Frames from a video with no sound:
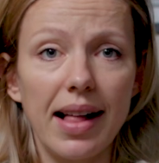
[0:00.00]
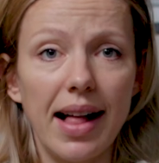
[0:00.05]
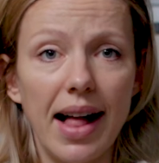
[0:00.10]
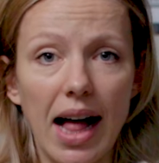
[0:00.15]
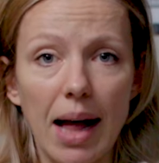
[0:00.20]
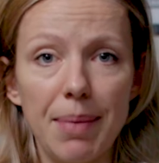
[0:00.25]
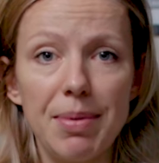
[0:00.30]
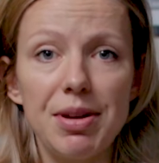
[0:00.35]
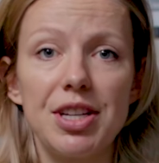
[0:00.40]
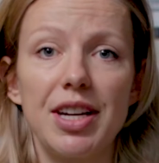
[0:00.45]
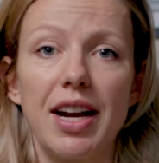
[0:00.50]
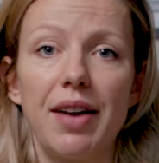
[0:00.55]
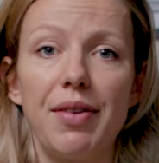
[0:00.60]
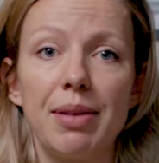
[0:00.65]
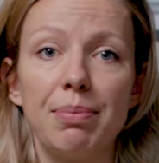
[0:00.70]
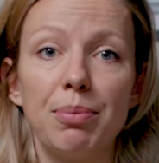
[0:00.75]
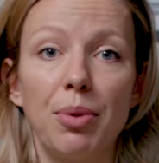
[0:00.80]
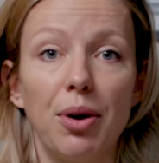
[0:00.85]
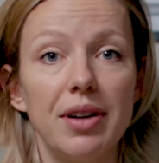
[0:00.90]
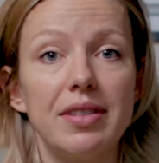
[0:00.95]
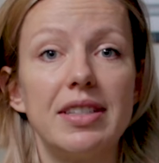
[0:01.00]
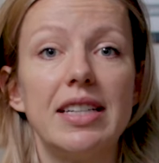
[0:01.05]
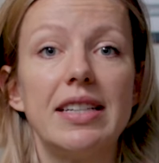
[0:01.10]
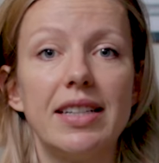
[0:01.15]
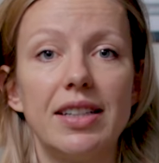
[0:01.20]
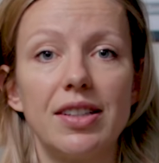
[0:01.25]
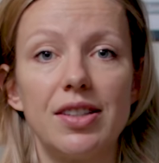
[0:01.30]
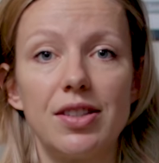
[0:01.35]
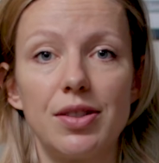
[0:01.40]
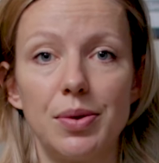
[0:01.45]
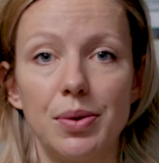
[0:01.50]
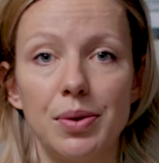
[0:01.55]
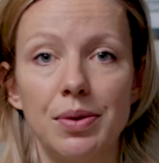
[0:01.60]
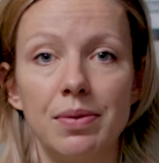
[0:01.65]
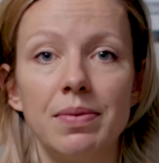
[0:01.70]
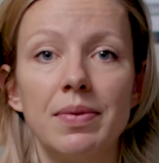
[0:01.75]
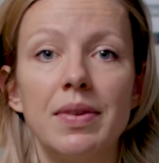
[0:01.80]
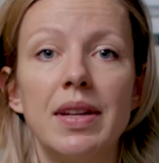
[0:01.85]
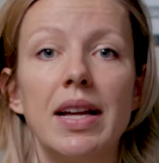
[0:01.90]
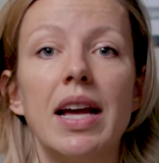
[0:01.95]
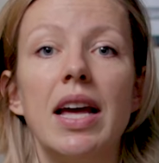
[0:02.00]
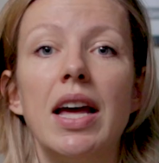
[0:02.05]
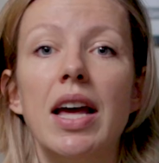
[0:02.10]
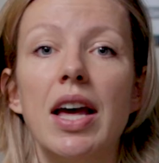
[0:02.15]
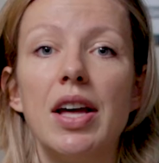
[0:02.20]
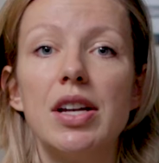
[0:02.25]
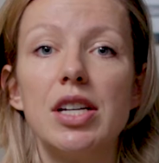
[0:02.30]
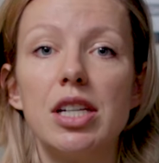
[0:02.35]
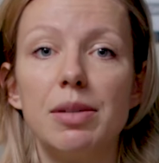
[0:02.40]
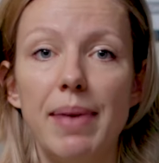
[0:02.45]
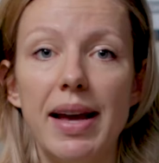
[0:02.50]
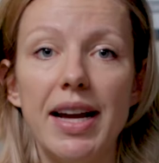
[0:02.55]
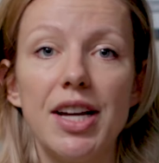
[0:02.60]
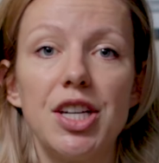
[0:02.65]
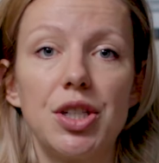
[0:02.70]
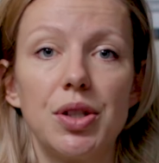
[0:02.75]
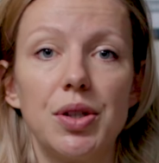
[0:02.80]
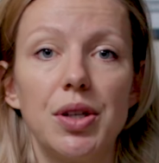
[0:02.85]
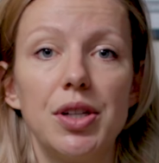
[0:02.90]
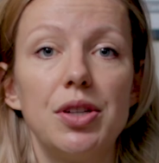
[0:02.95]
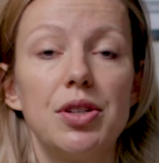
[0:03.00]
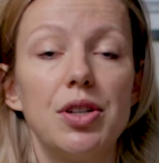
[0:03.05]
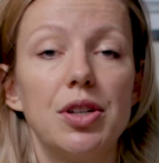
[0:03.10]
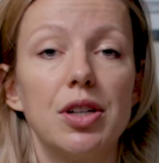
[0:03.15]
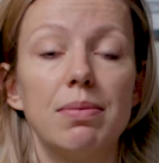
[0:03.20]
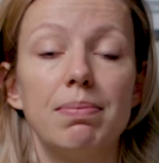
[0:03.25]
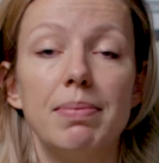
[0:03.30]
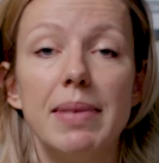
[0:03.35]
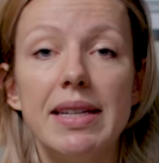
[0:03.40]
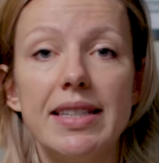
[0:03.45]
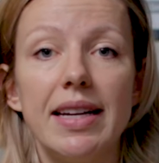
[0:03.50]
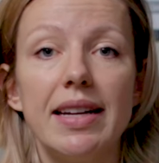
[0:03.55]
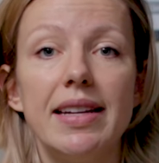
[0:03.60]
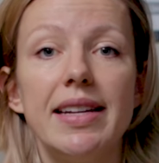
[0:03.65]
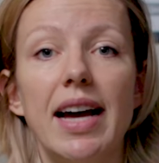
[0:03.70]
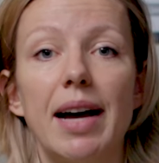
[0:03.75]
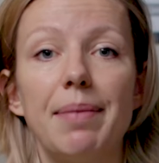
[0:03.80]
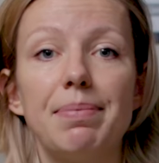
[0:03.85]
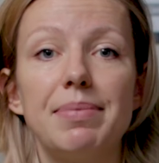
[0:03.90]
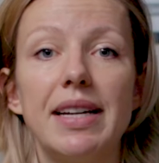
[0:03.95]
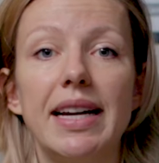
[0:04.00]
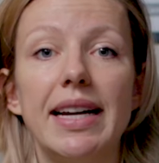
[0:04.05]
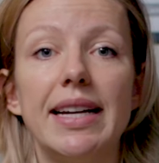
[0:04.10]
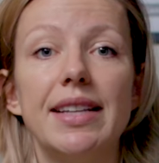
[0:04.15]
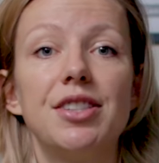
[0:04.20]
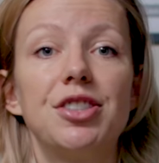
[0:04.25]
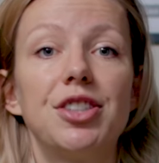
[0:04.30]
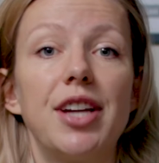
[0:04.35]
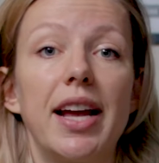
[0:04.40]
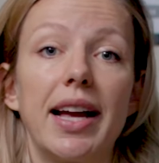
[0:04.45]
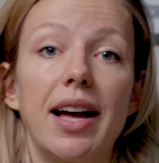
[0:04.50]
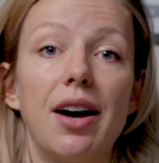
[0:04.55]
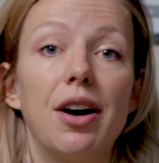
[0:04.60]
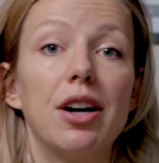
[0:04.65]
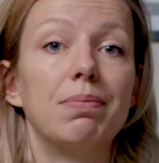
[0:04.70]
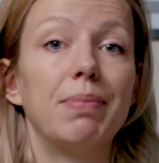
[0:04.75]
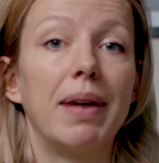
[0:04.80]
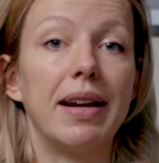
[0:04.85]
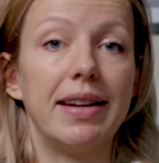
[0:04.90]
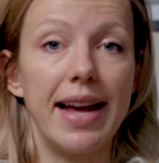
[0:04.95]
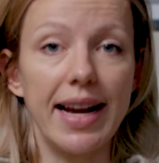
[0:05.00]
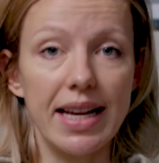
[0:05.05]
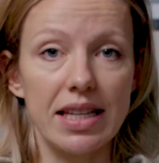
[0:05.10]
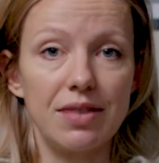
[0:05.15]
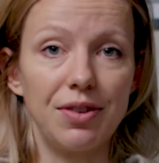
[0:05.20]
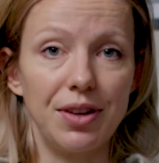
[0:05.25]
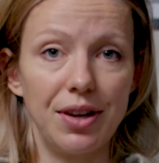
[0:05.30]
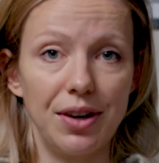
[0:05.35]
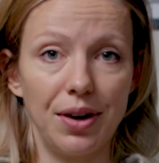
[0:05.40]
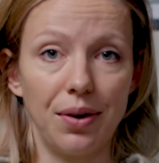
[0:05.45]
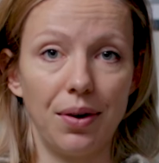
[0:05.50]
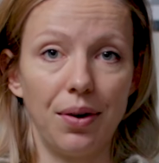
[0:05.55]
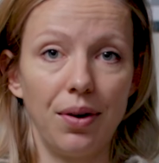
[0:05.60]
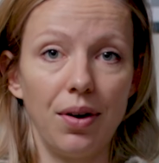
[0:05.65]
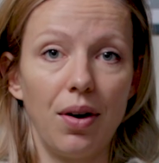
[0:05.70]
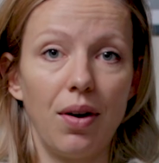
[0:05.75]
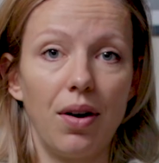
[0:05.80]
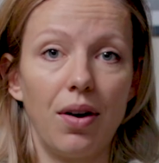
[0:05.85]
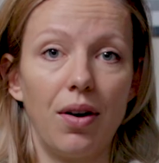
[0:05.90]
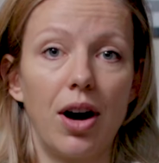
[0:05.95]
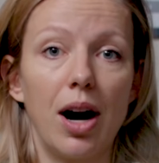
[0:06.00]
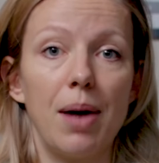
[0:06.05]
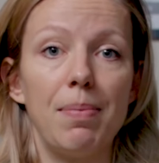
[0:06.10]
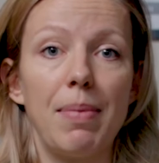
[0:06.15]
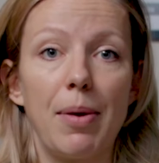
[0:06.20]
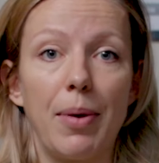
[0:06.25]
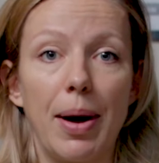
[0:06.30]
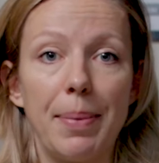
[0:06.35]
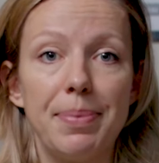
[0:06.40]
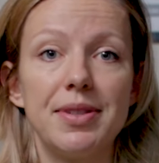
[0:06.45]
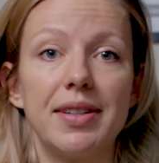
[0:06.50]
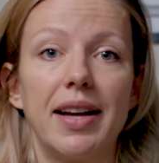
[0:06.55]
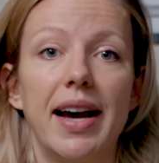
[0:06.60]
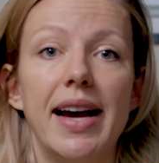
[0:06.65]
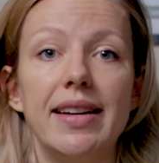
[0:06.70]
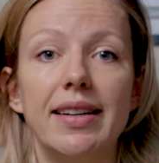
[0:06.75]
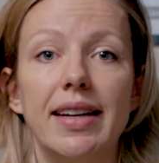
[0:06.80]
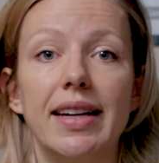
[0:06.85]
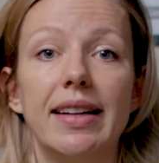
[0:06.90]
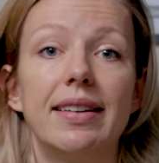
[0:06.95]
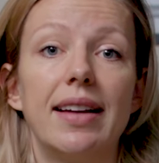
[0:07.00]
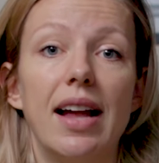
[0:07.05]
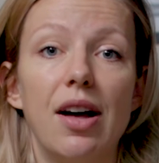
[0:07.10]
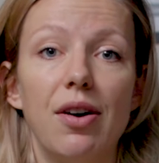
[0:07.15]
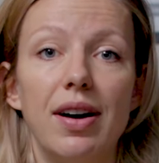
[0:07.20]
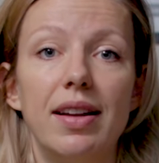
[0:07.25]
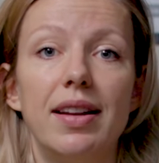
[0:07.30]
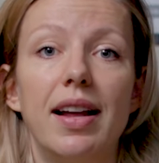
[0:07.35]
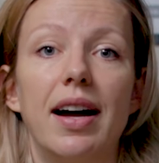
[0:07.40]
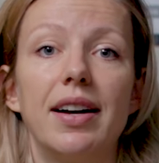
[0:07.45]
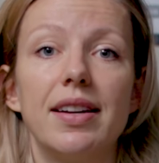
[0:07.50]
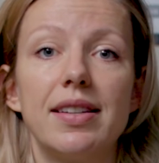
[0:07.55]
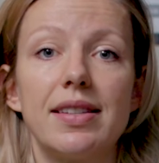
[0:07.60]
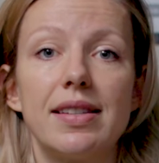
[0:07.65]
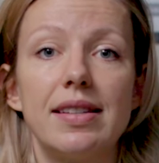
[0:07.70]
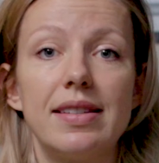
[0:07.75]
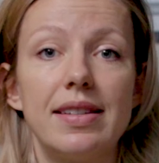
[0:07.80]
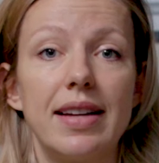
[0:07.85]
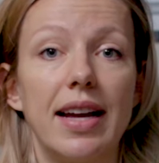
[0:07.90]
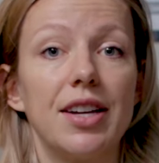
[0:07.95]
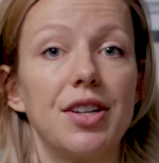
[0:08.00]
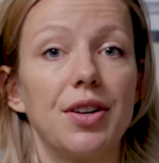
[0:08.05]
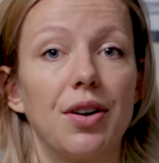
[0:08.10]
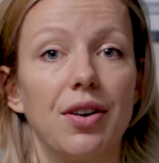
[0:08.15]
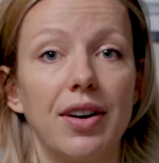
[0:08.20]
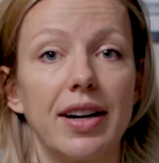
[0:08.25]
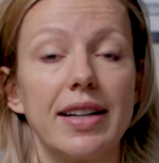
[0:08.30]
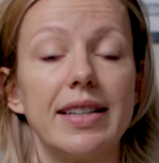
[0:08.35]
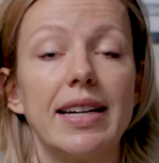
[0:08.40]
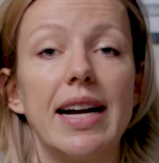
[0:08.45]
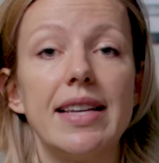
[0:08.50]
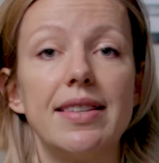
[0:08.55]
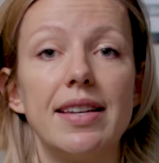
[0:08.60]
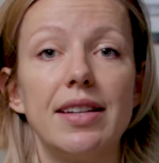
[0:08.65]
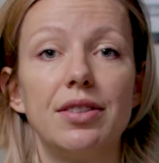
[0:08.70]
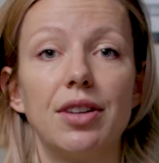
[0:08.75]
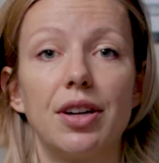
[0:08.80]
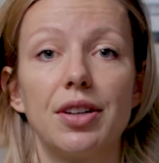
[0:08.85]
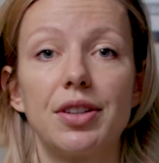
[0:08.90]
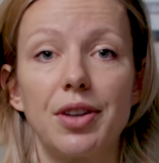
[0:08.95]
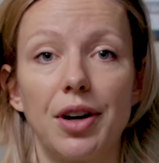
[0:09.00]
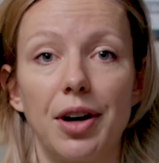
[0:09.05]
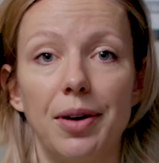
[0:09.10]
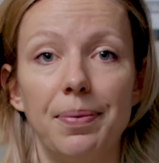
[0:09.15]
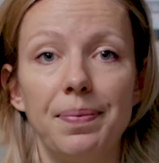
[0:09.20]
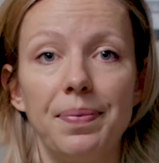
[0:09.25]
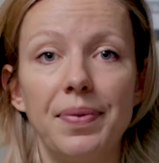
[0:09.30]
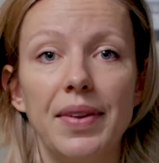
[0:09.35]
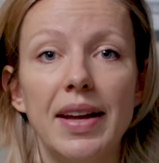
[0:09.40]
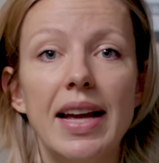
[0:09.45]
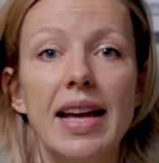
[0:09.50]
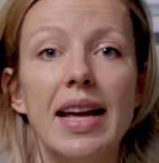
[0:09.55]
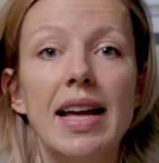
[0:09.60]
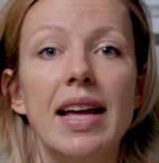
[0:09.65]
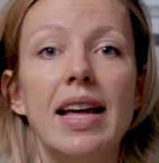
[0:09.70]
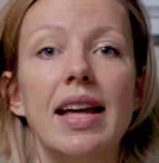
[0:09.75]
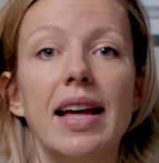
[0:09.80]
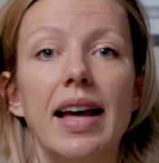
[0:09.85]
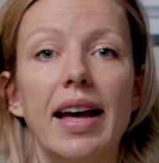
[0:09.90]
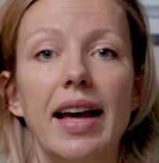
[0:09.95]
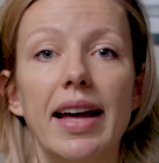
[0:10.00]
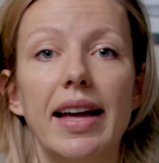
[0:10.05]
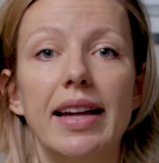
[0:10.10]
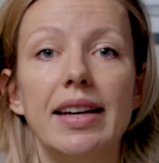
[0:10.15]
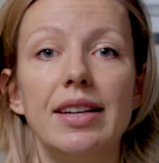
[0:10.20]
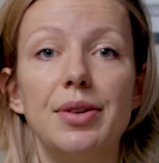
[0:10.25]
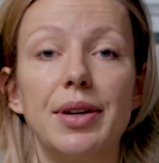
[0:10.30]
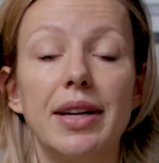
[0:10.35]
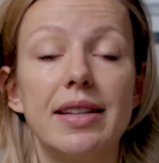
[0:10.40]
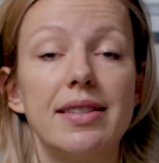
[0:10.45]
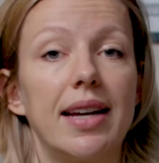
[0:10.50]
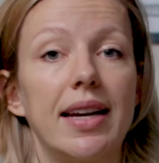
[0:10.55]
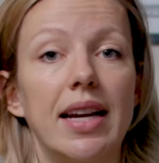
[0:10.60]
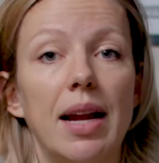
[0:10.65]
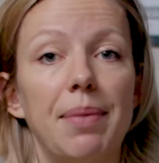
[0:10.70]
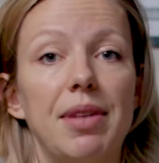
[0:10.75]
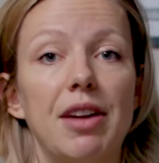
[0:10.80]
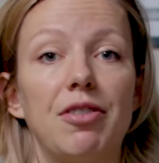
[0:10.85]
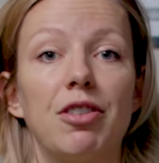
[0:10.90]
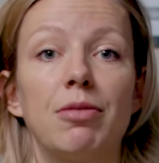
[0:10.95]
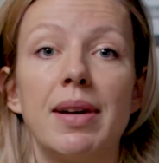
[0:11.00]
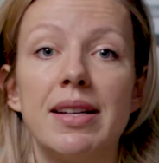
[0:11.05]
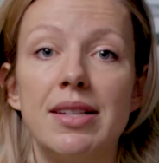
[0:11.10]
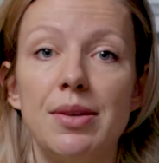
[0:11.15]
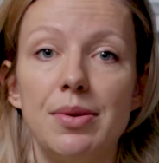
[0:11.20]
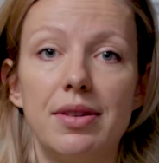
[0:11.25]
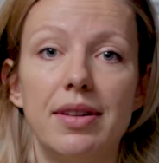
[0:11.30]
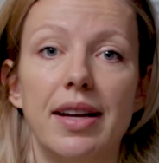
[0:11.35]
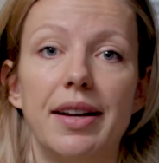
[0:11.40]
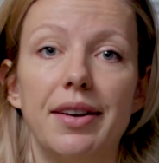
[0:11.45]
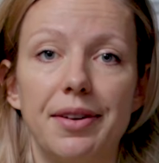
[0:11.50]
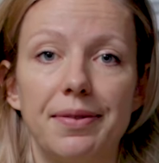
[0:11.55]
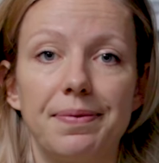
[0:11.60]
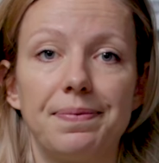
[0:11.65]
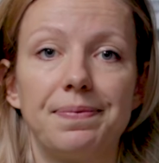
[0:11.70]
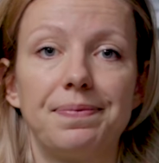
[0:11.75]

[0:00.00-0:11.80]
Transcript: I'll be sharing more details soon. To make sure you don't miss any updates, check out my next video or my website at lauralarsen-organizing.com, and you can sign up there for my newsletter.